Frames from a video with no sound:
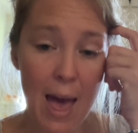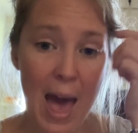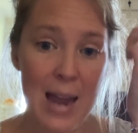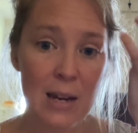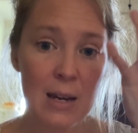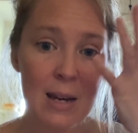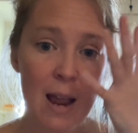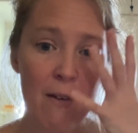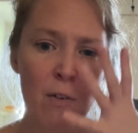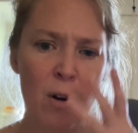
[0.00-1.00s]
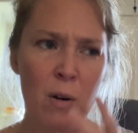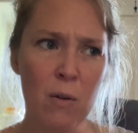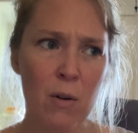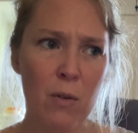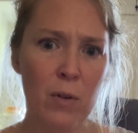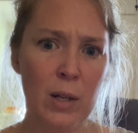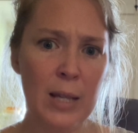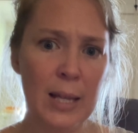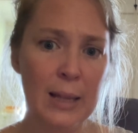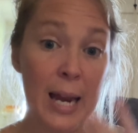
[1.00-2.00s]
and never
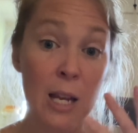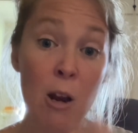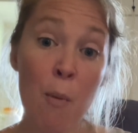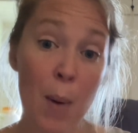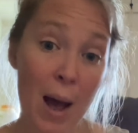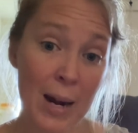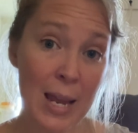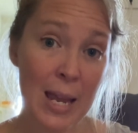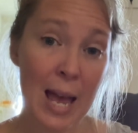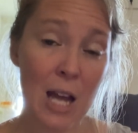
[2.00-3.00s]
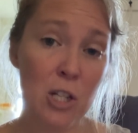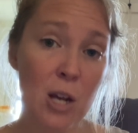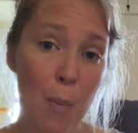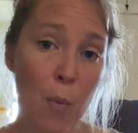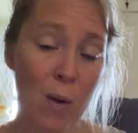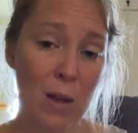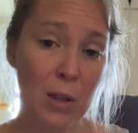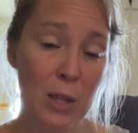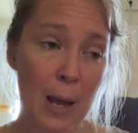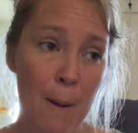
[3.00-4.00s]
really letting your body catch up with